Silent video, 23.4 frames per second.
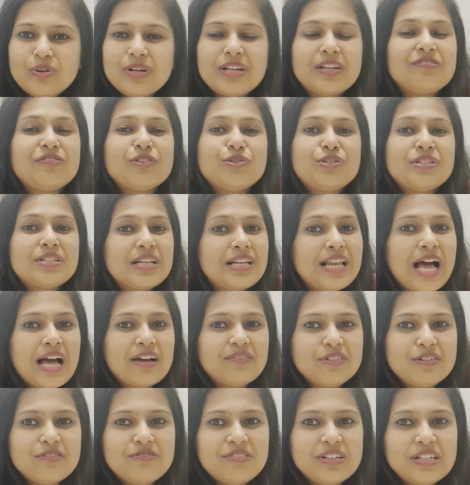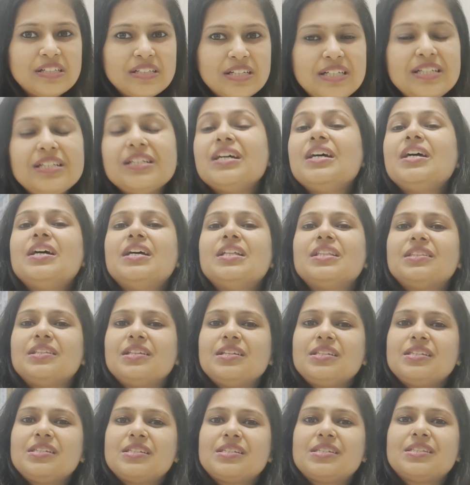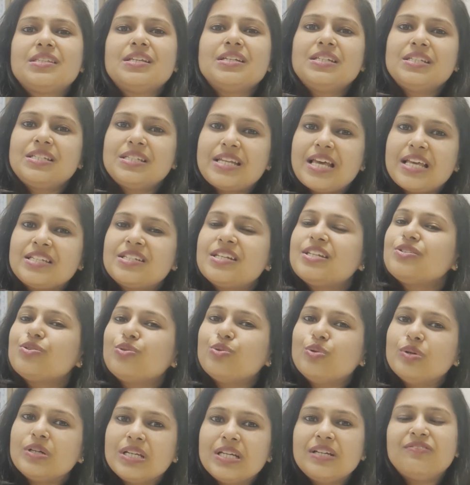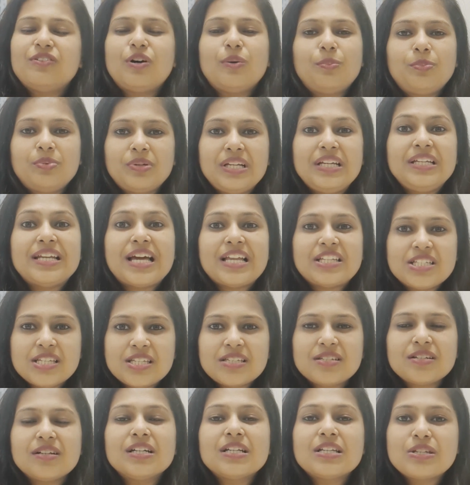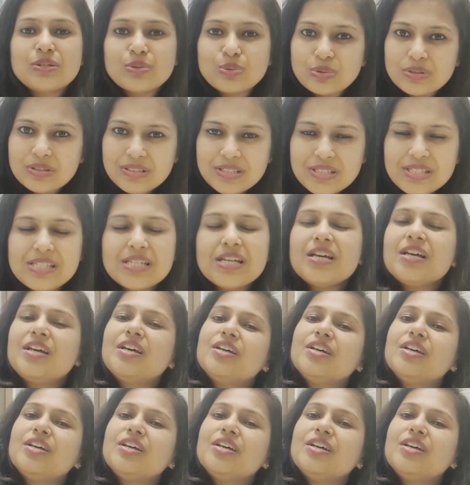If you still haven't filled it, this test is only for pre-registered students.